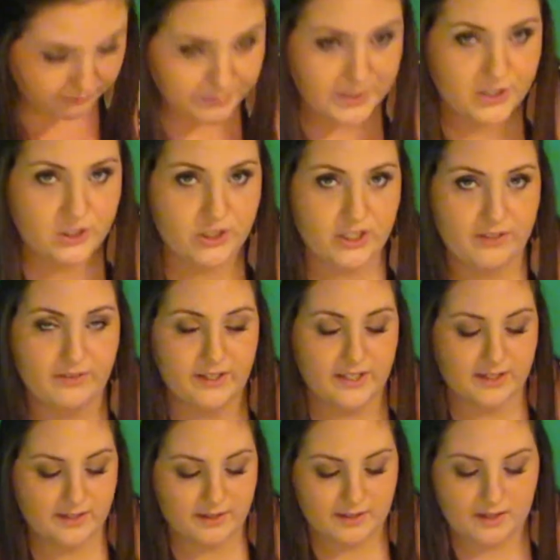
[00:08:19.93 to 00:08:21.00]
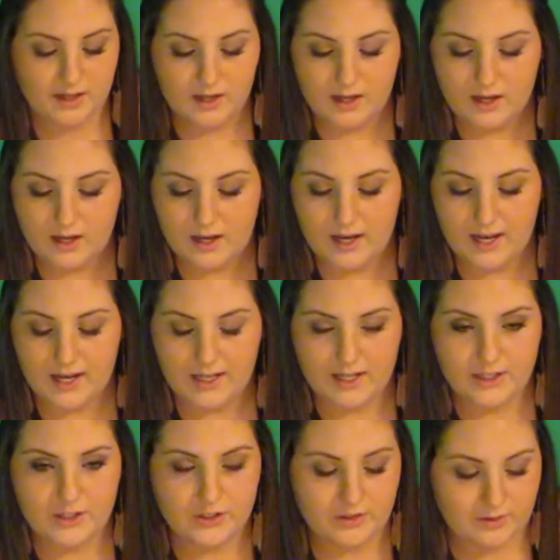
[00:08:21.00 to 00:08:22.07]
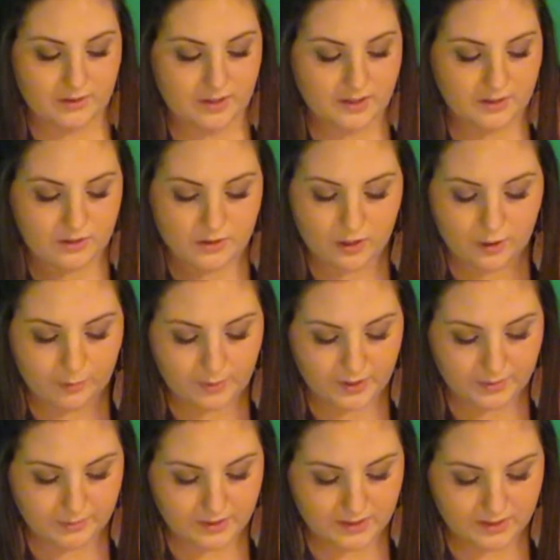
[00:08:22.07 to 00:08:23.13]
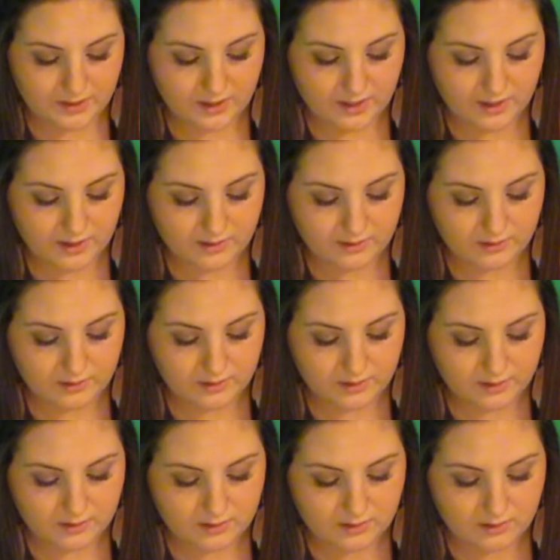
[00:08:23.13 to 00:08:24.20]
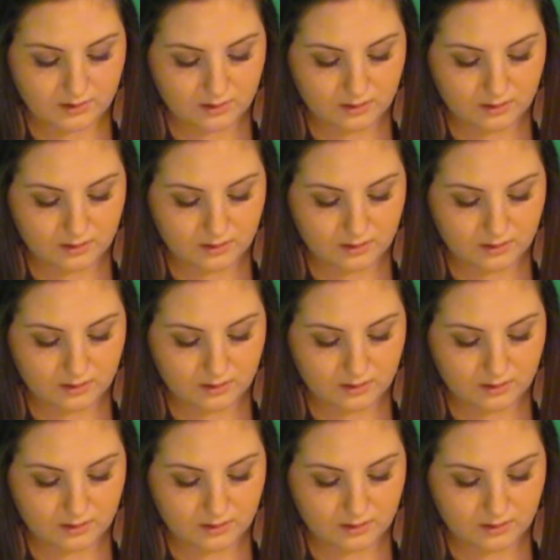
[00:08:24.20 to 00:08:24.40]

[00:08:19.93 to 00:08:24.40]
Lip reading: Mischievous, and it's so pigmented, guys. Look at this.